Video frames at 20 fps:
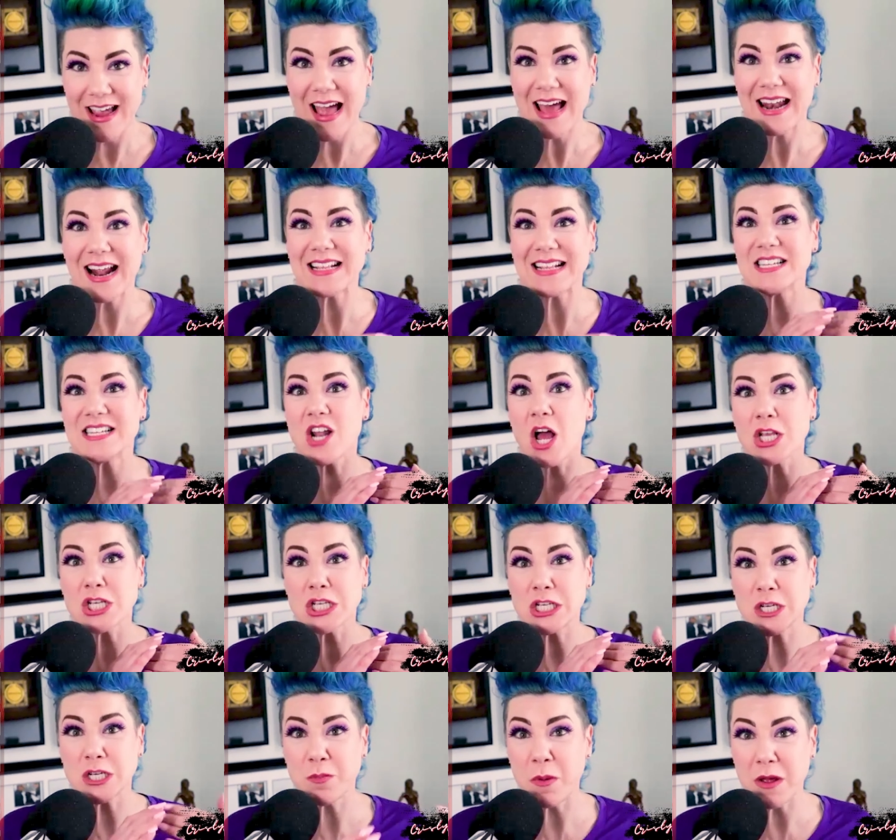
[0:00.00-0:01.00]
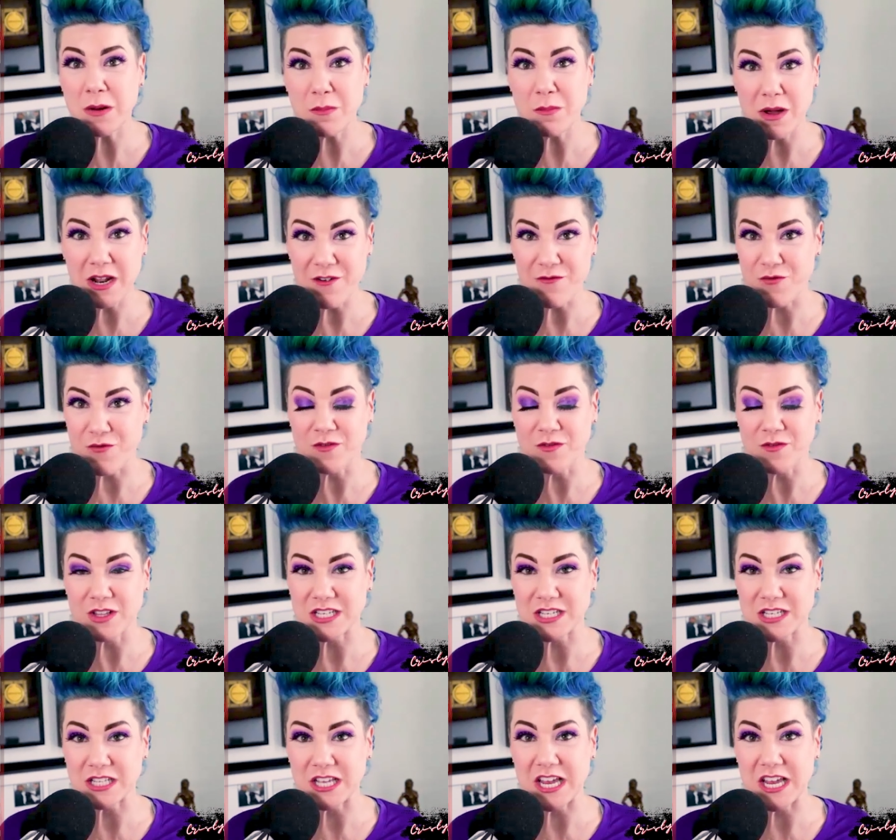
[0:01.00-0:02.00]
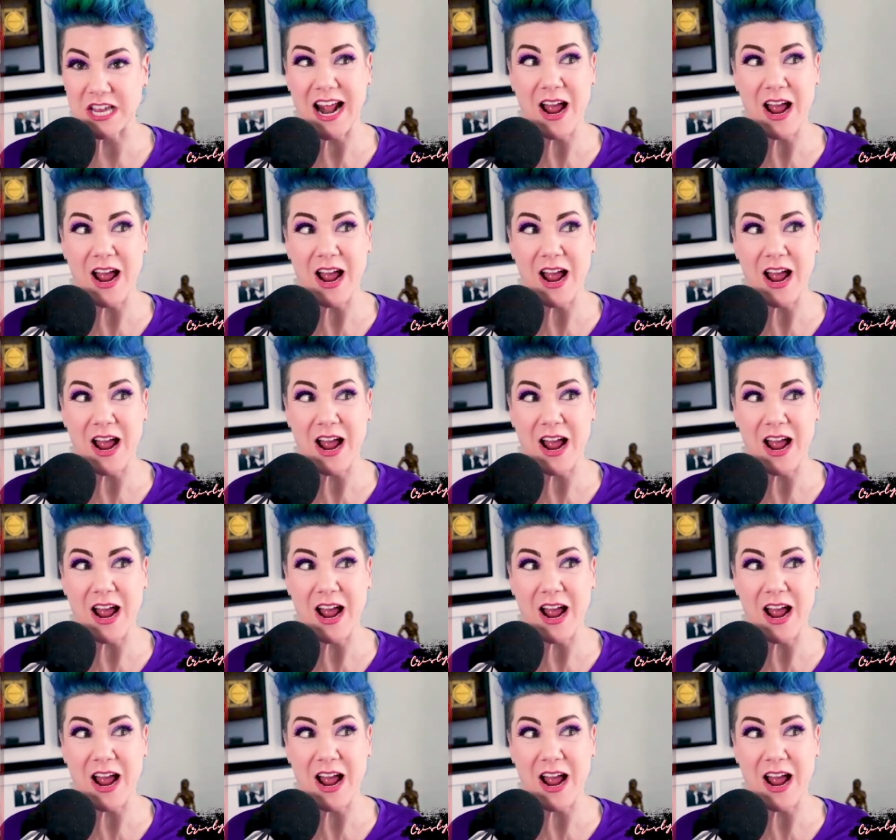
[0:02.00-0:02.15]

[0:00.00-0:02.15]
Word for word: and I did not spend money frivolously.